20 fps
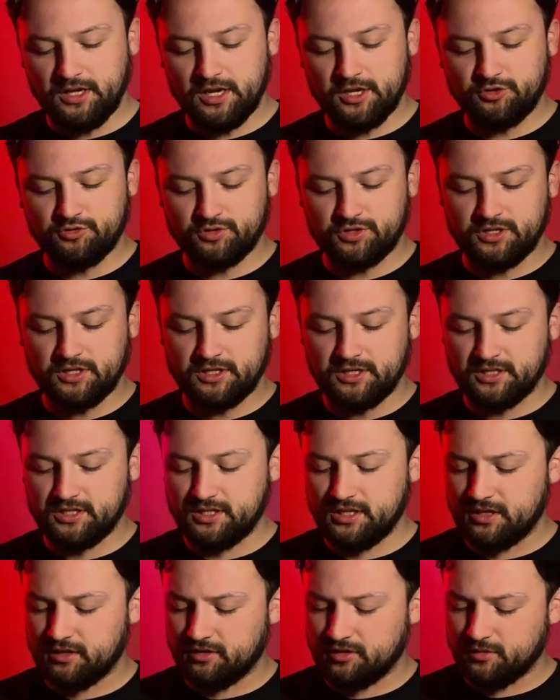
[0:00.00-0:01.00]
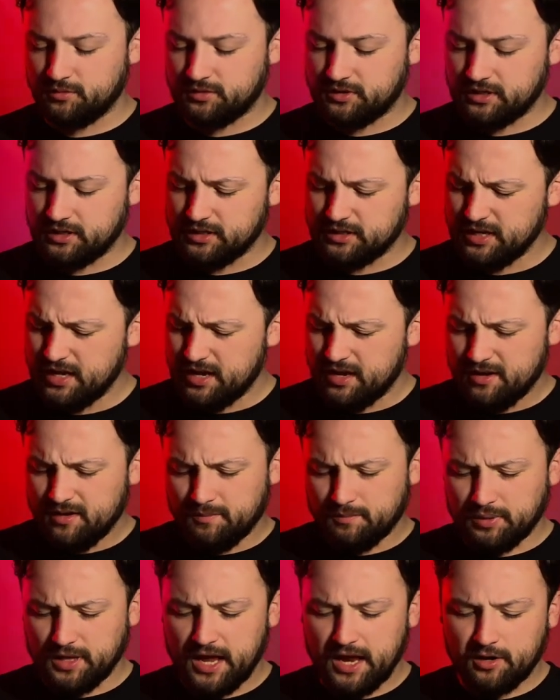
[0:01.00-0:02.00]
interested to see that there was these
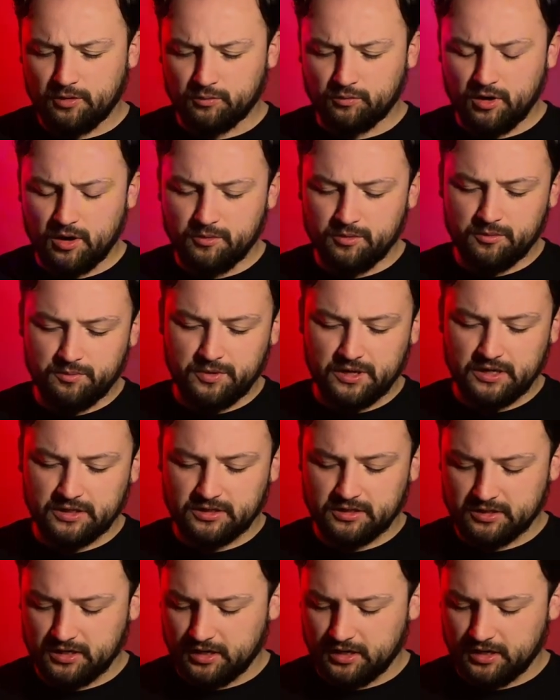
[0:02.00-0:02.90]
black rubber pieces.